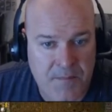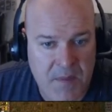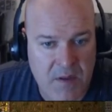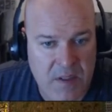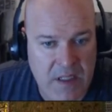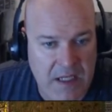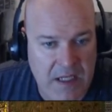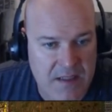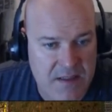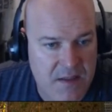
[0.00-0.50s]

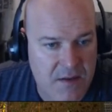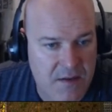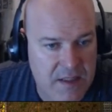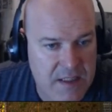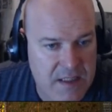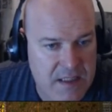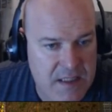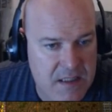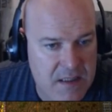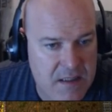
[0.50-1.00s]
Okay, so
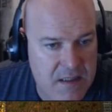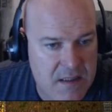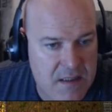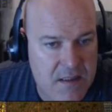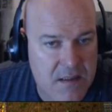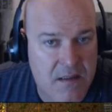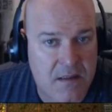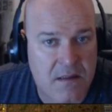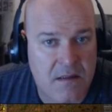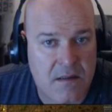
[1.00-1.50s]
this
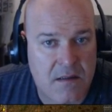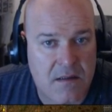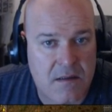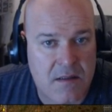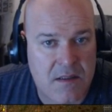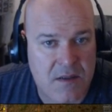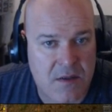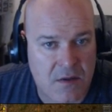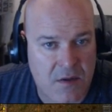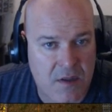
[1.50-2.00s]
is
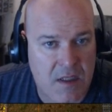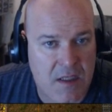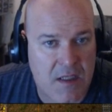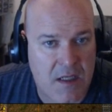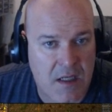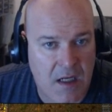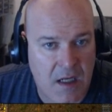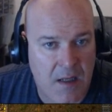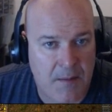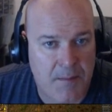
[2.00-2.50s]
circ
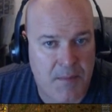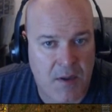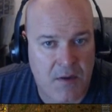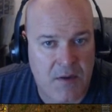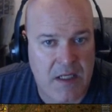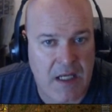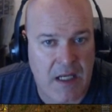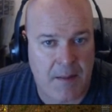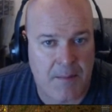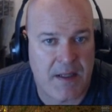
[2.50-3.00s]
comp.
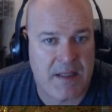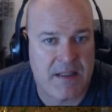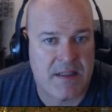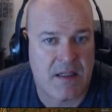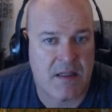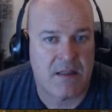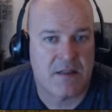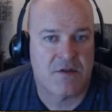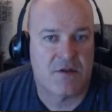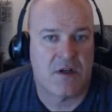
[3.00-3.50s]
Okay,
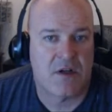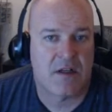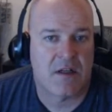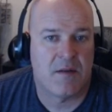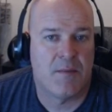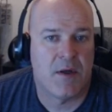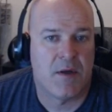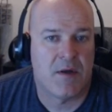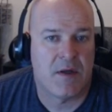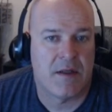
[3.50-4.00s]
basic electronic
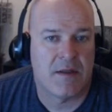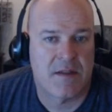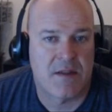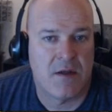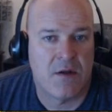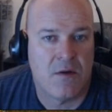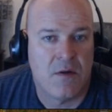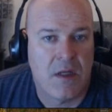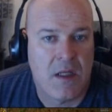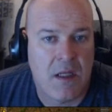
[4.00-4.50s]
component.
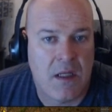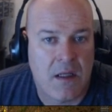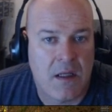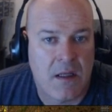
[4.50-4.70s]
So